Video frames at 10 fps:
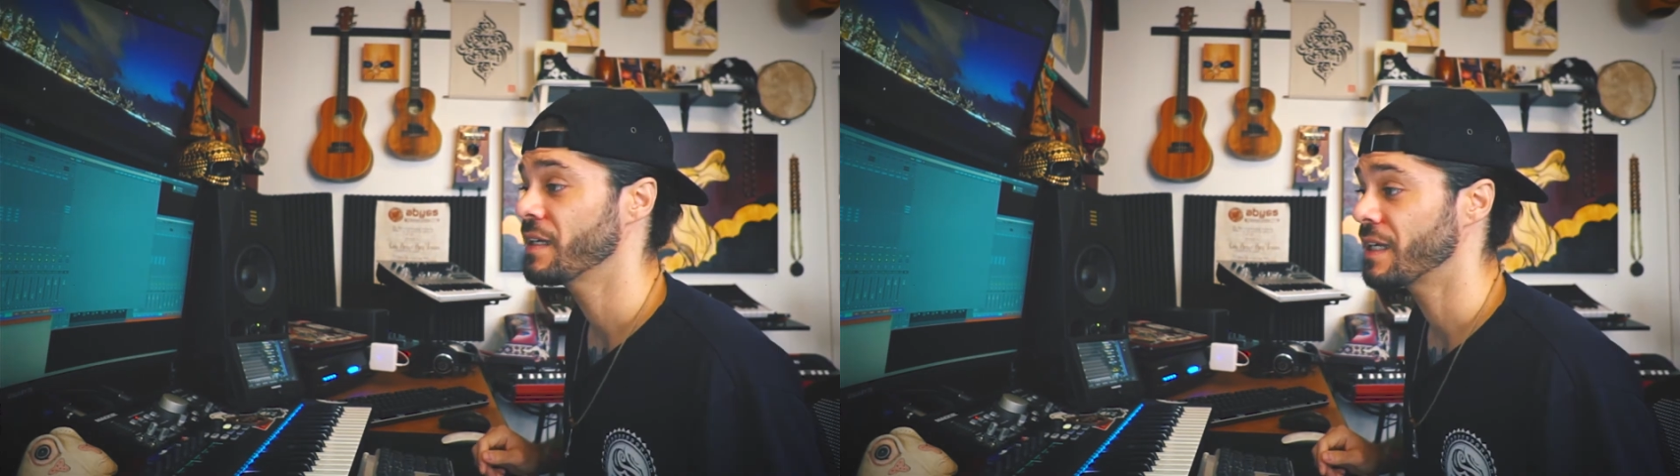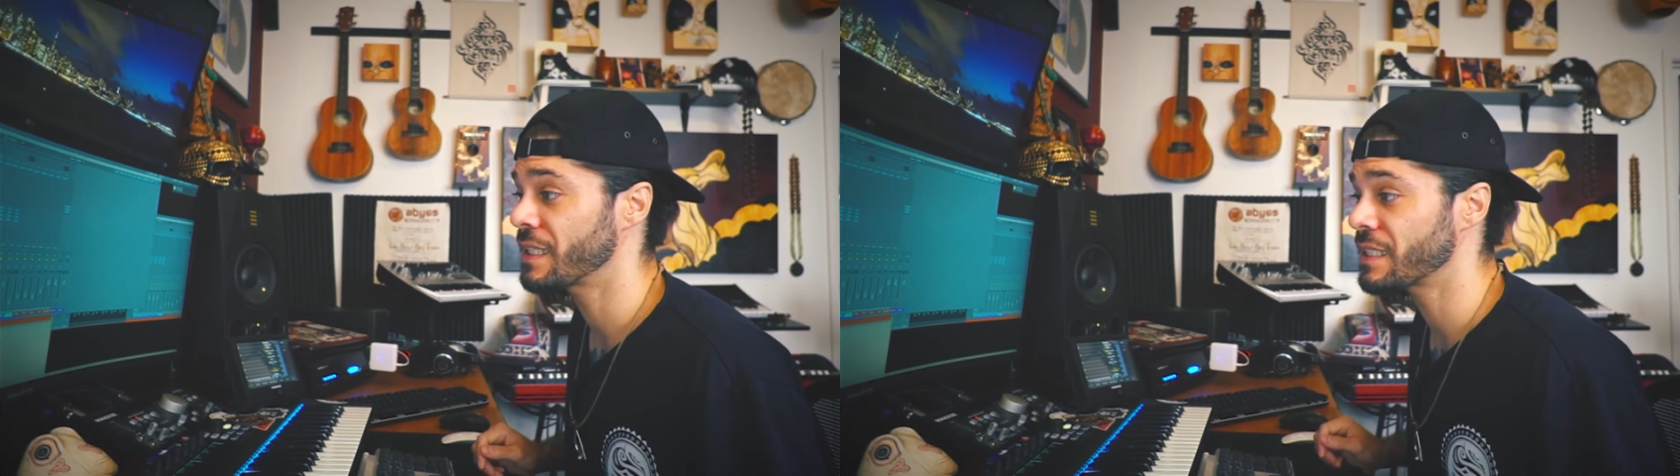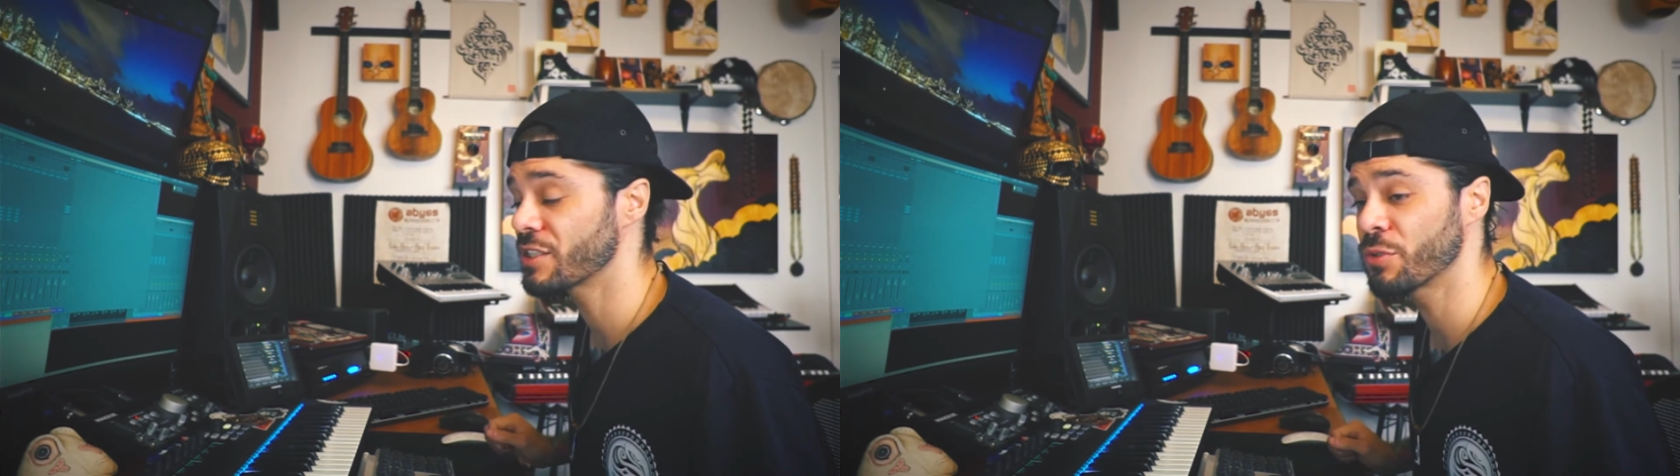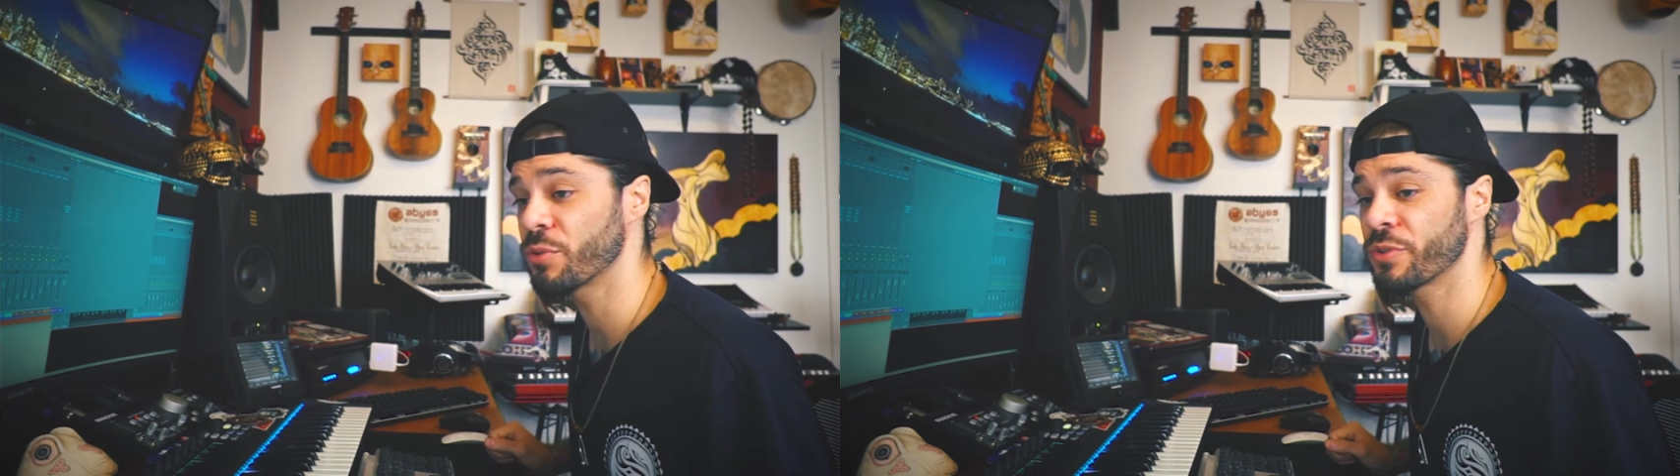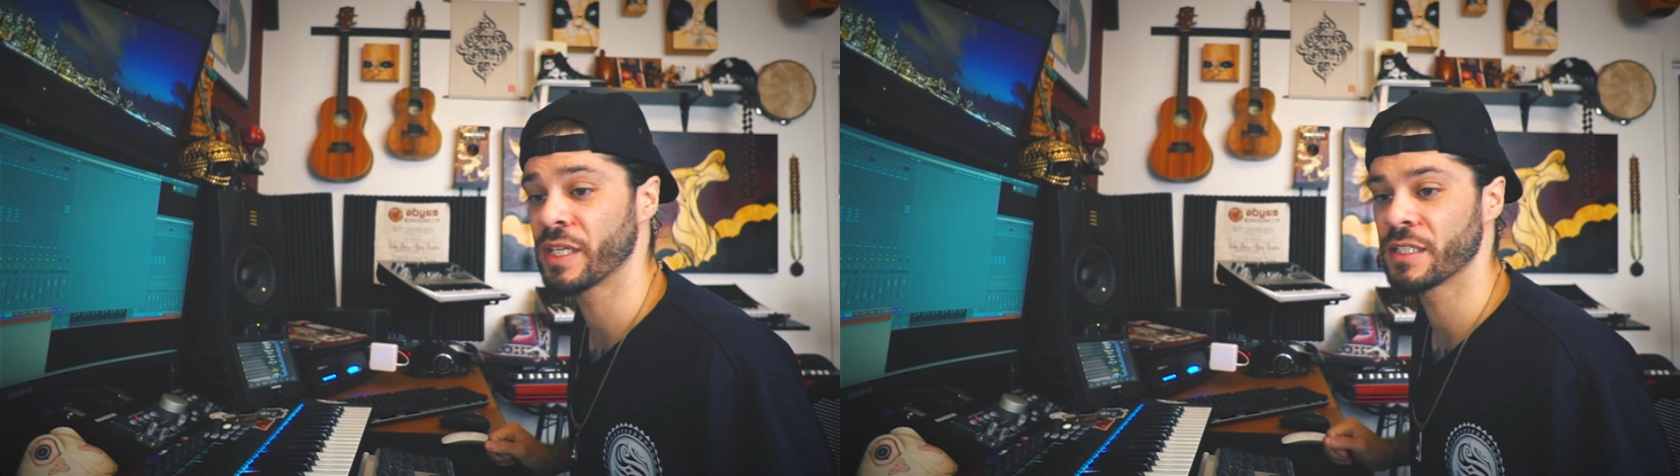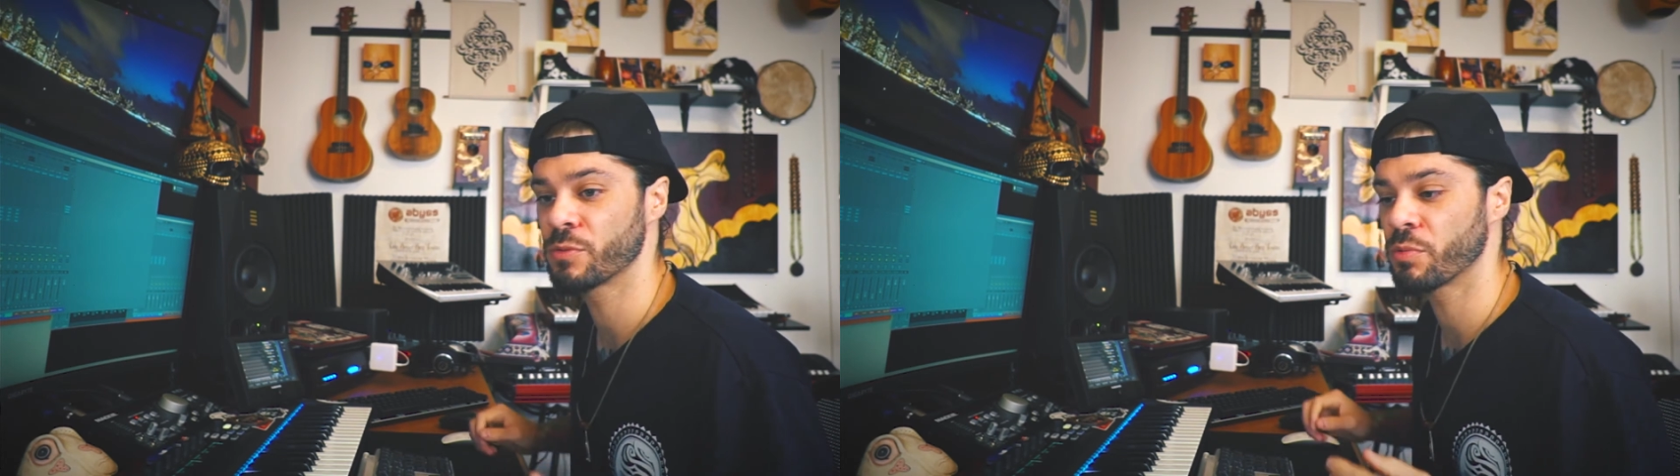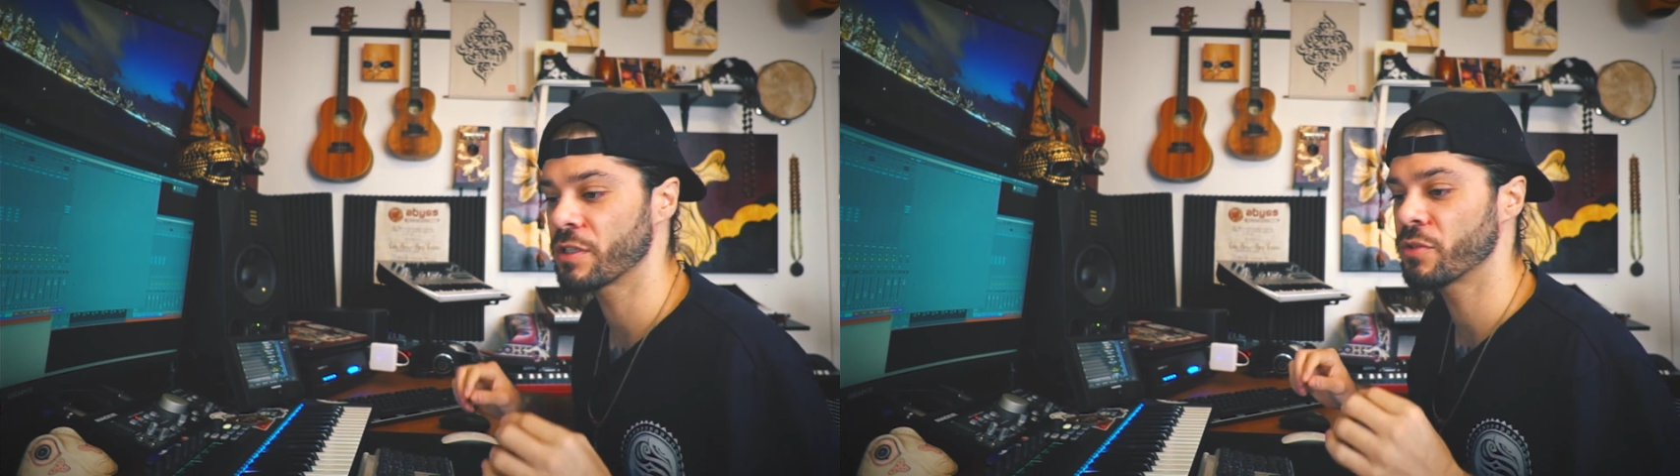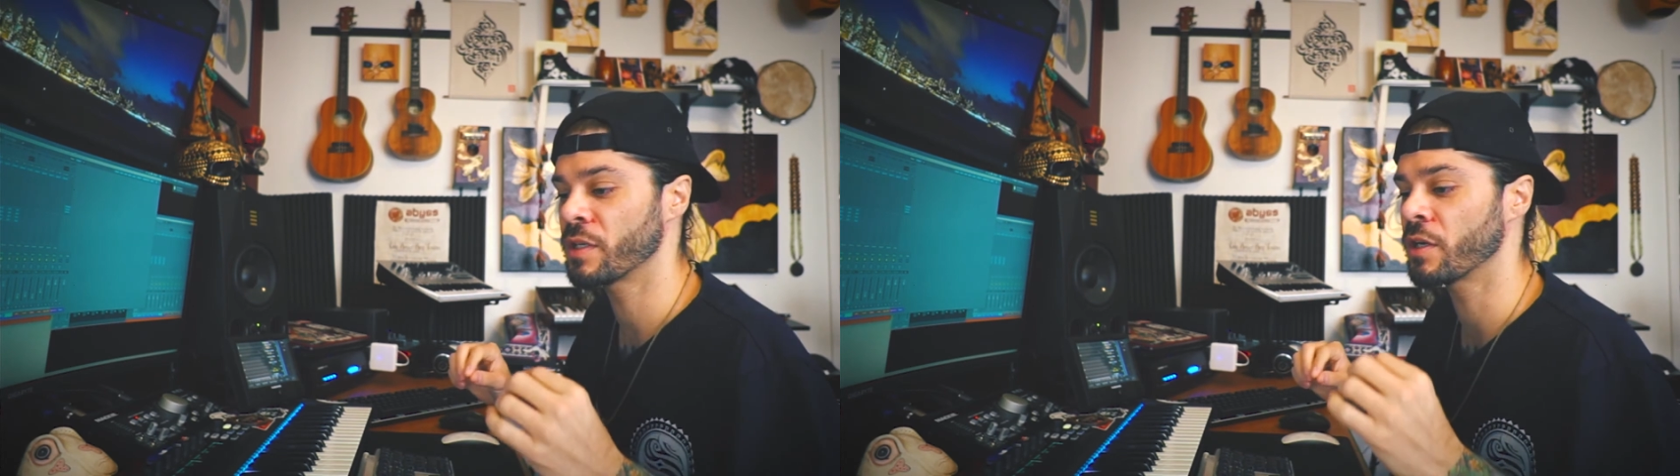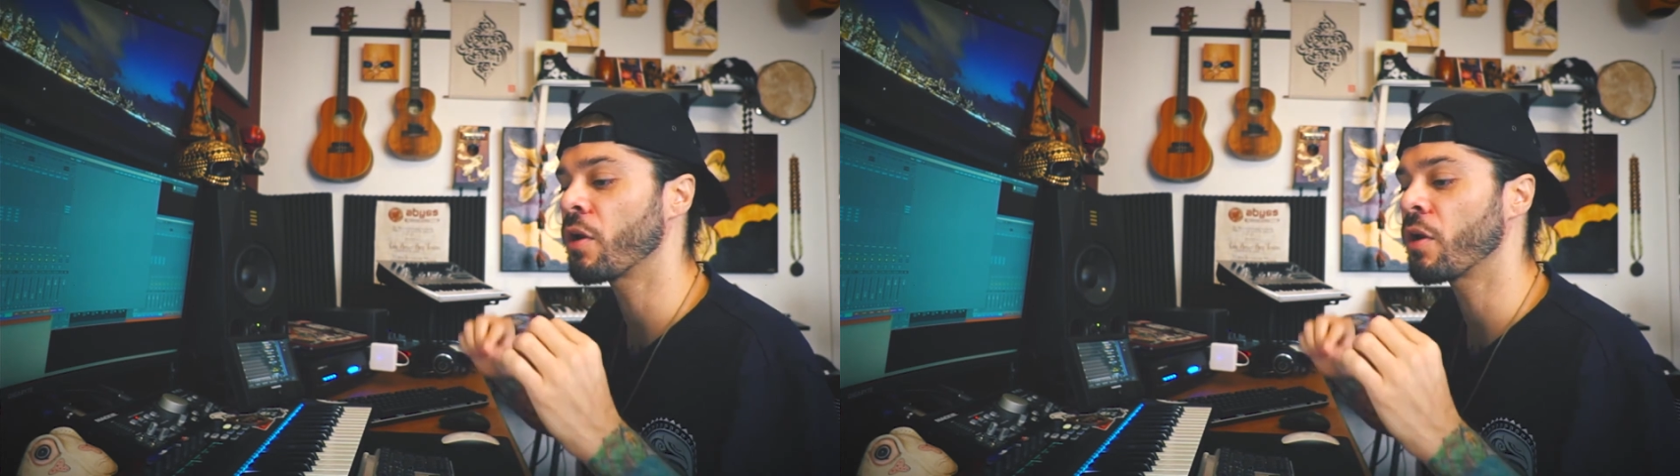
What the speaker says: And that's the cool thing, is we're doing